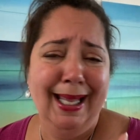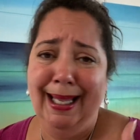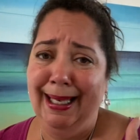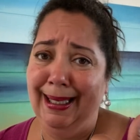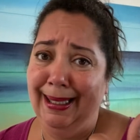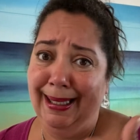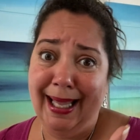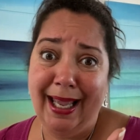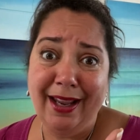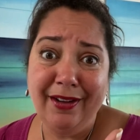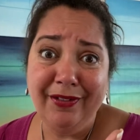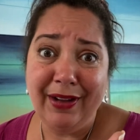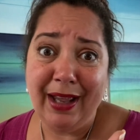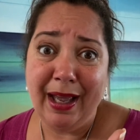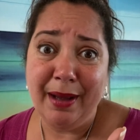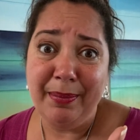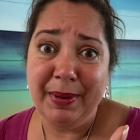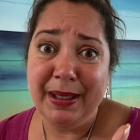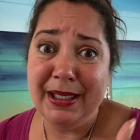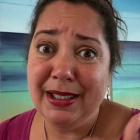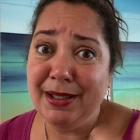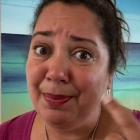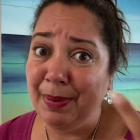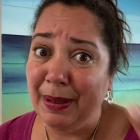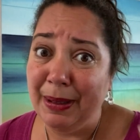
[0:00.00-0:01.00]
Life
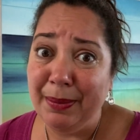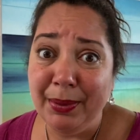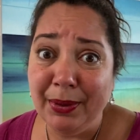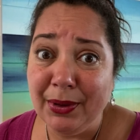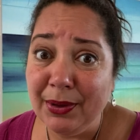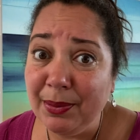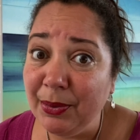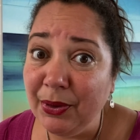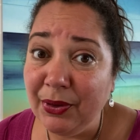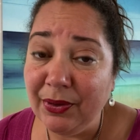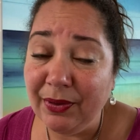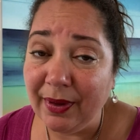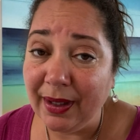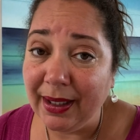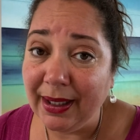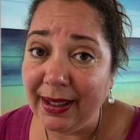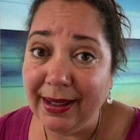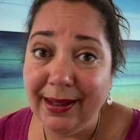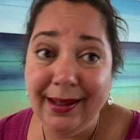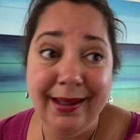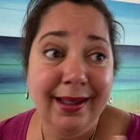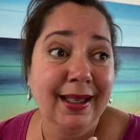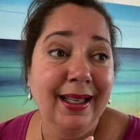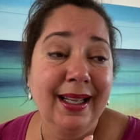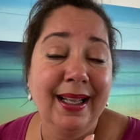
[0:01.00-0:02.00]
happens, people move
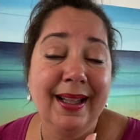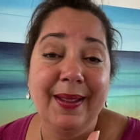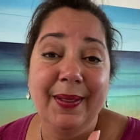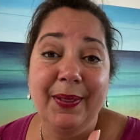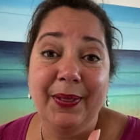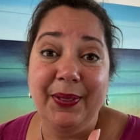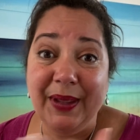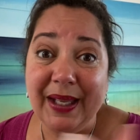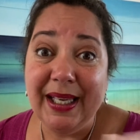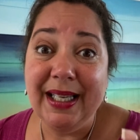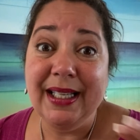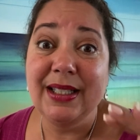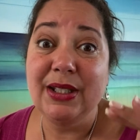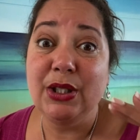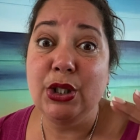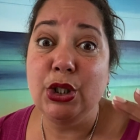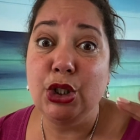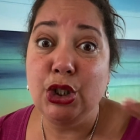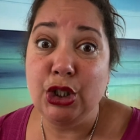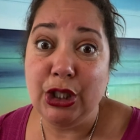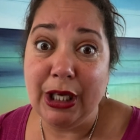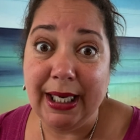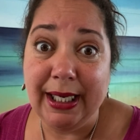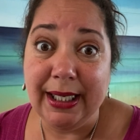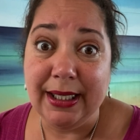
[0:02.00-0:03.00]
on, Things
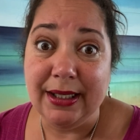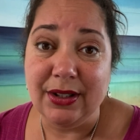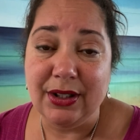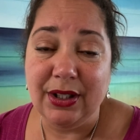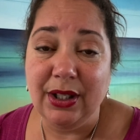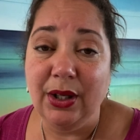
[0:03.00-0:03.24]
change.